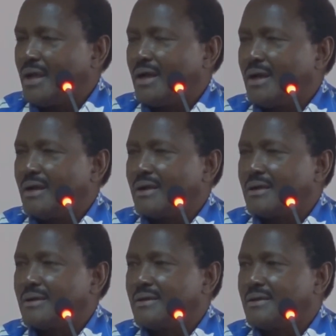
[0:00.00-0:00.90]
I
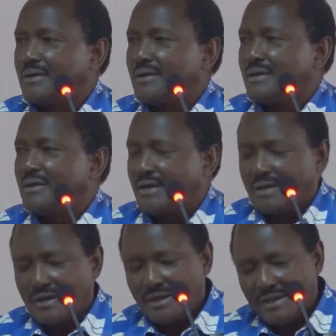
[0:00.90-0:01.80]

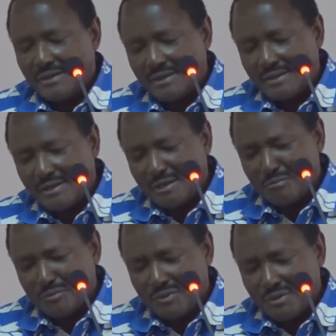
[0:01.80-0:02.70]
like it,
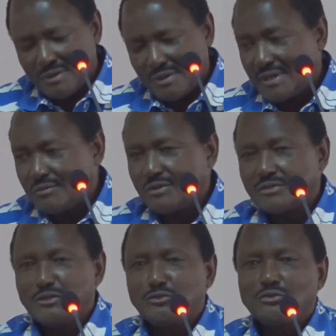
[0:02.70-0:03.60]
Adams. Like
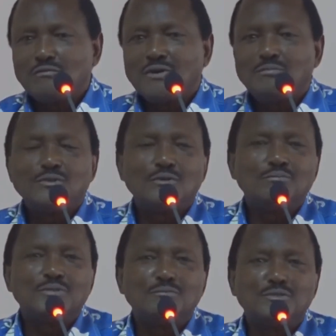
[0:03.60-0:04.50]
your sense of
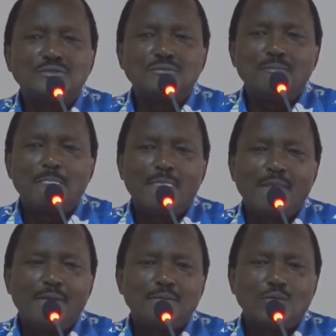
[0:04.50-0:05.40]
optimism
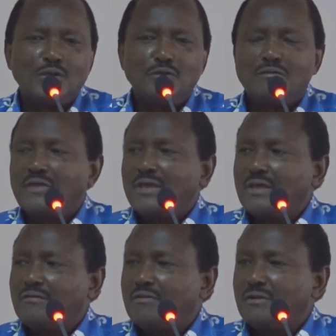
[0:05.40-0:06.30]
when you
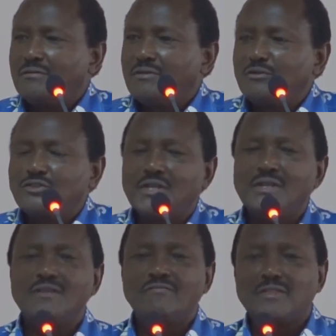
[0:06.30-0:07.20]
think, even when you
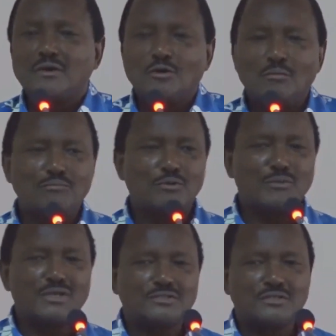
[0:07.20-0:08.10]
said even the
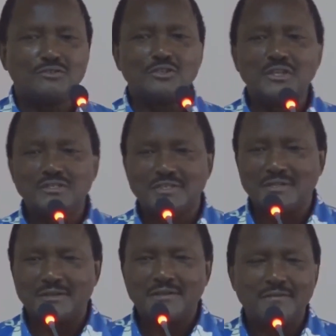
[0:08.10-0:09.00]
compromise
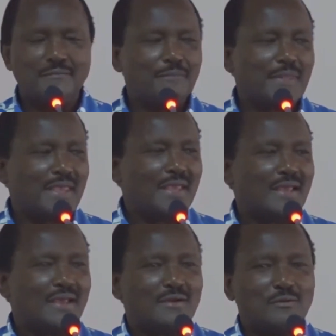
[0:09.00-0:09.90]
judiciary
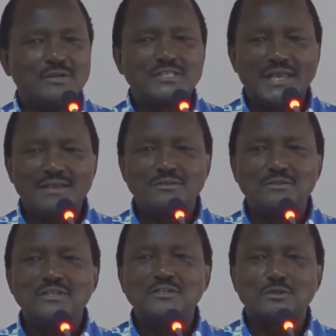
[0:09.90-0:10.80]
will take
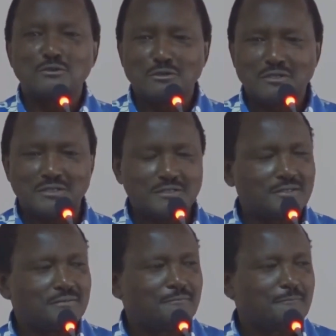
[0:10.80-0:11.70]
judicial
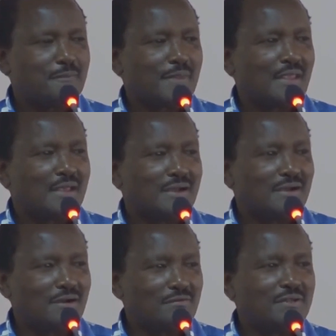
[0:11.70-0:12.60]
notice
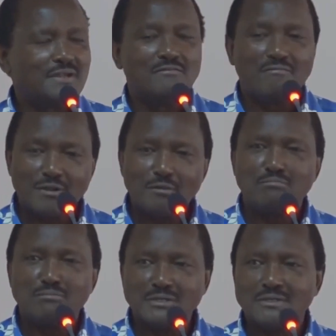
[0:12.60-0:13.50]
of the
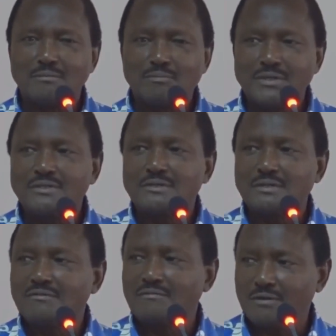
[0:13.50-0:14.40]
development, the
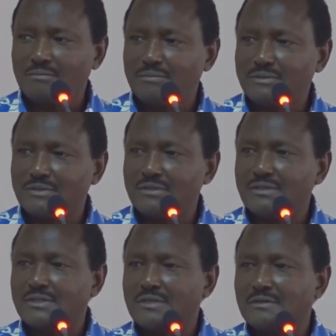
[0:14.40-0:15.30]
political developments in
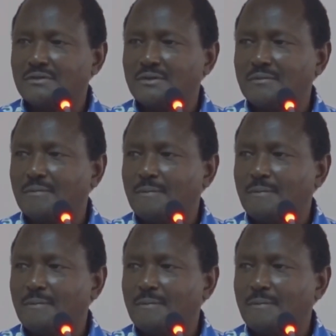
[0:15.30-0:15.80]
this country.